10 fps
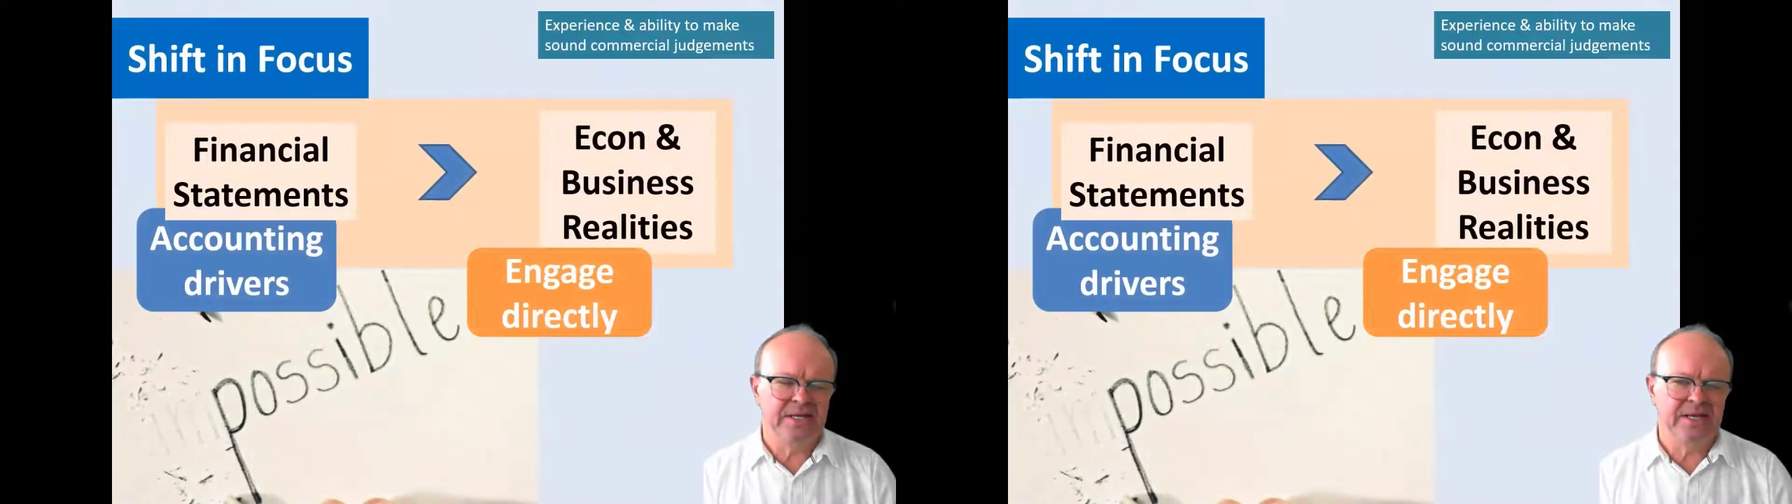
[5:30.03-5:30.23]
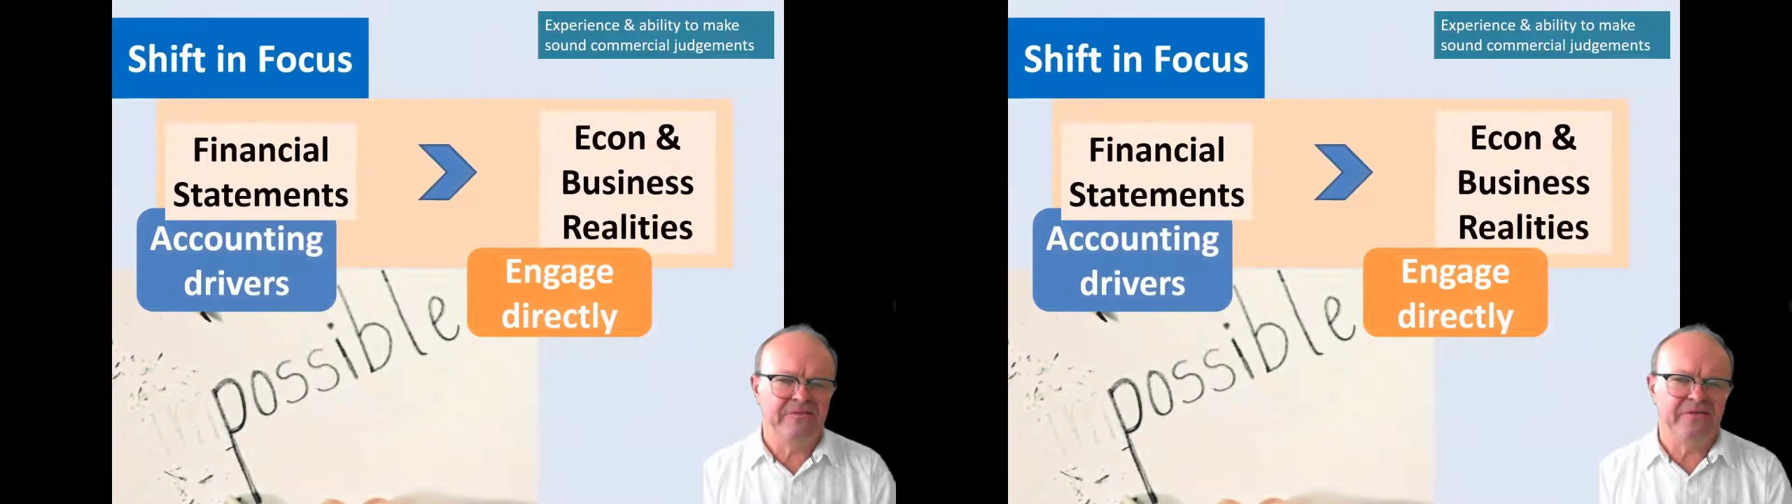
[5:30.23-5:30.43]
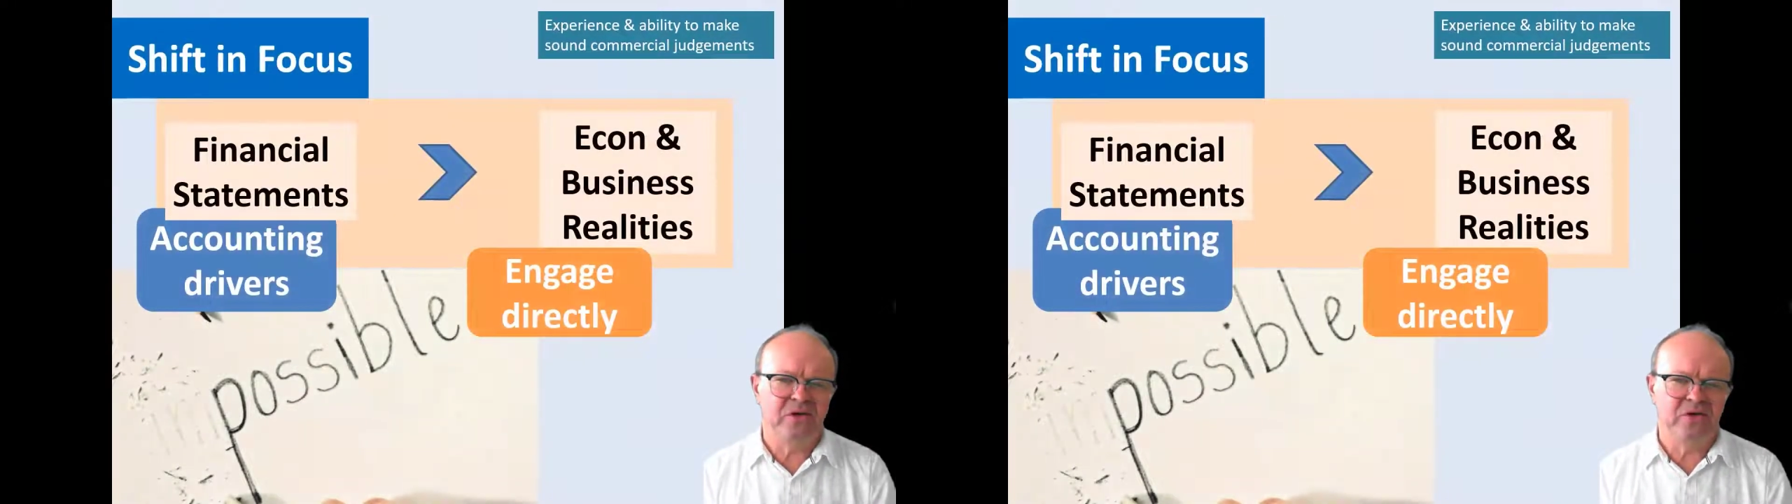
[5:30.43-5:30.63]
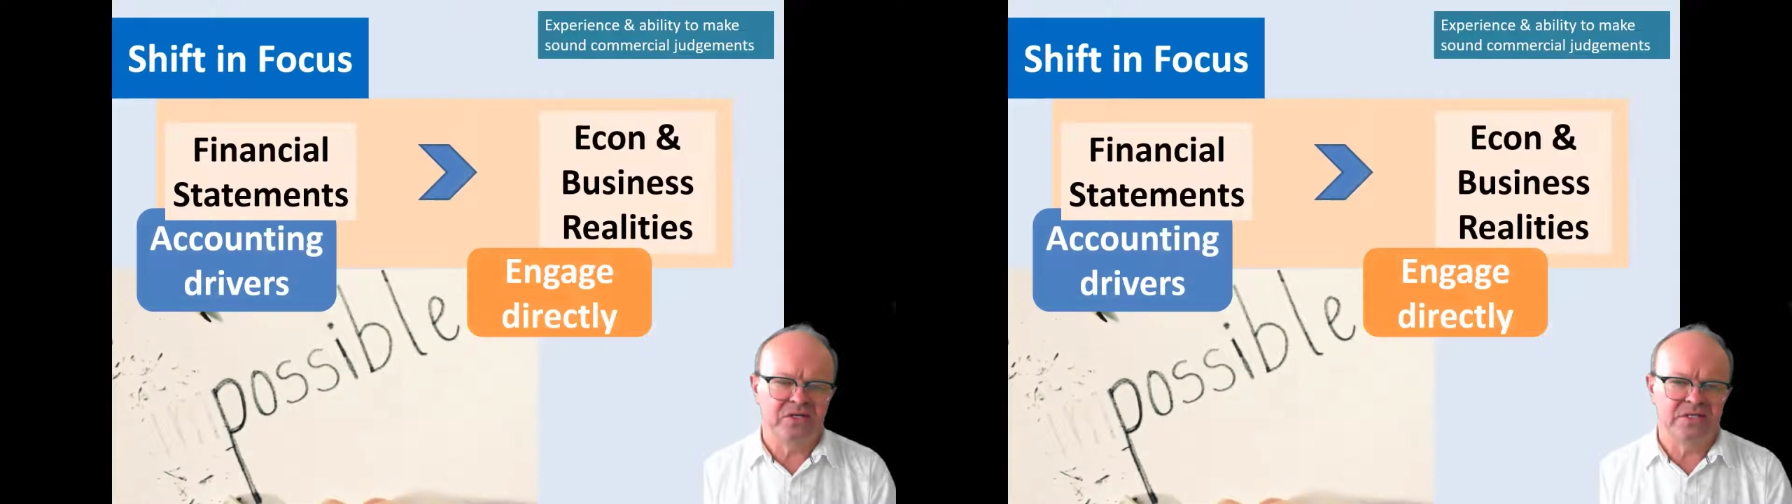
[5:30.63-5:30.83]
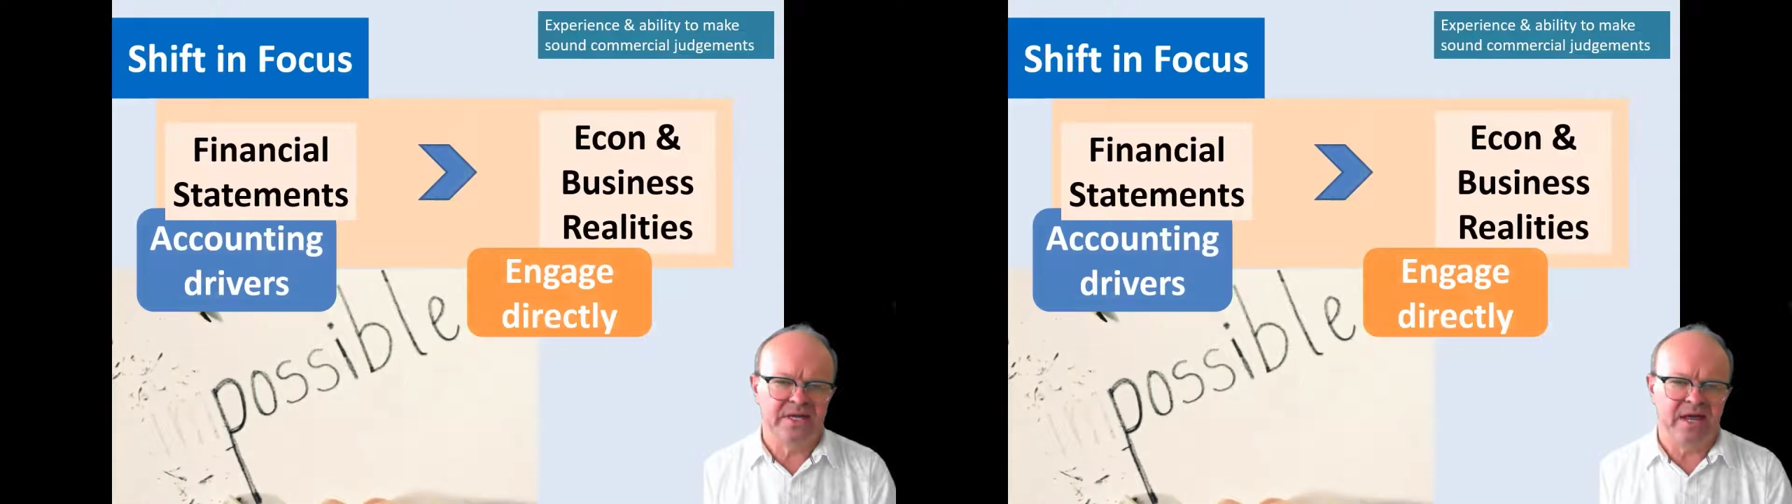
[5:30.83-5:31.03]
in
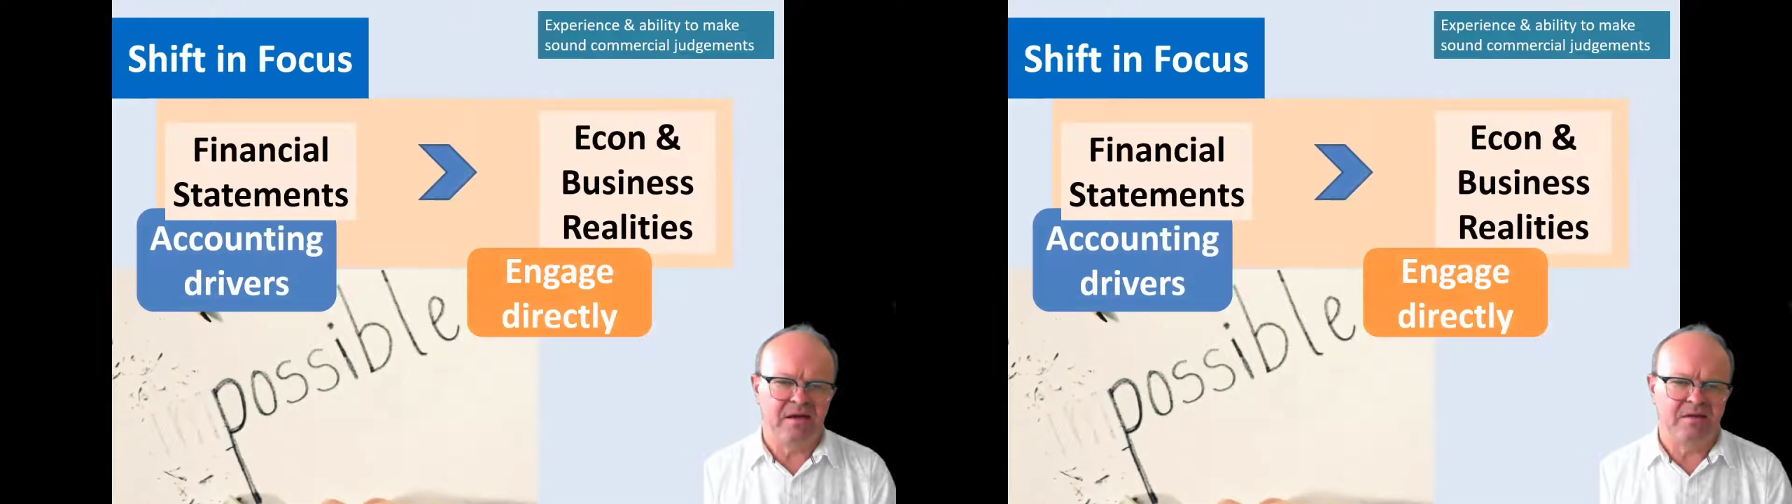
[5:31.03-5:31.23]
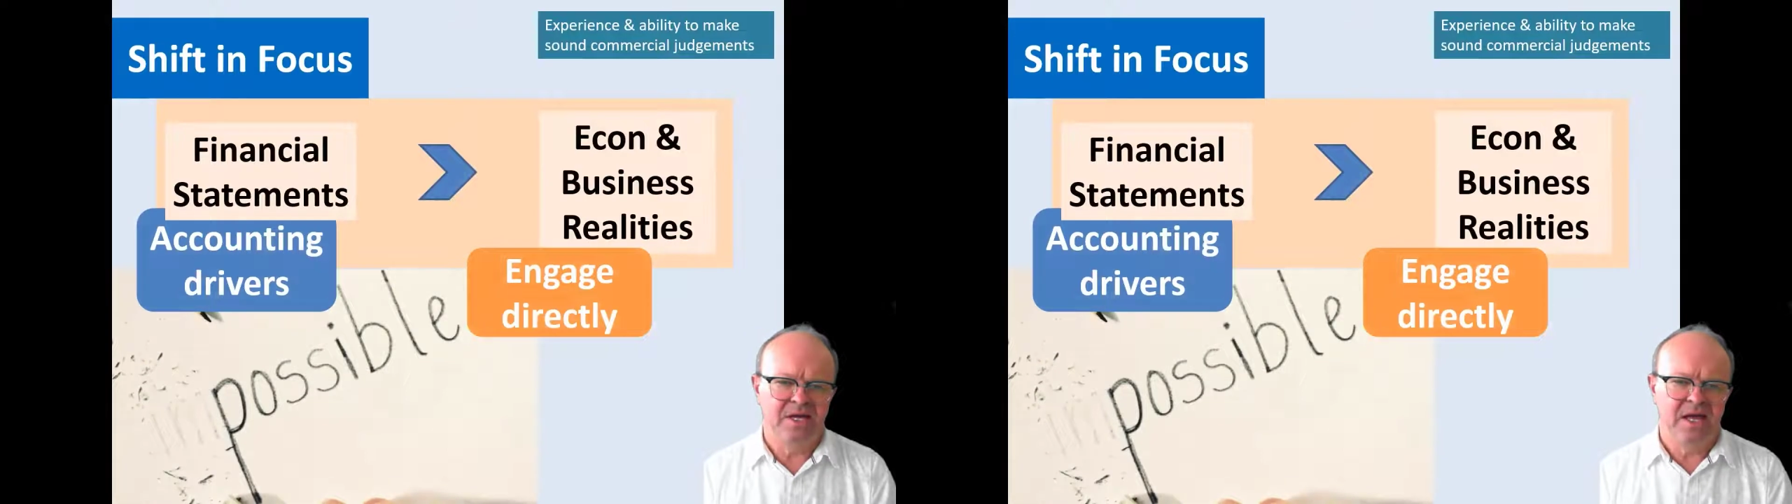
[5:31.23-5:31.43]
focus now.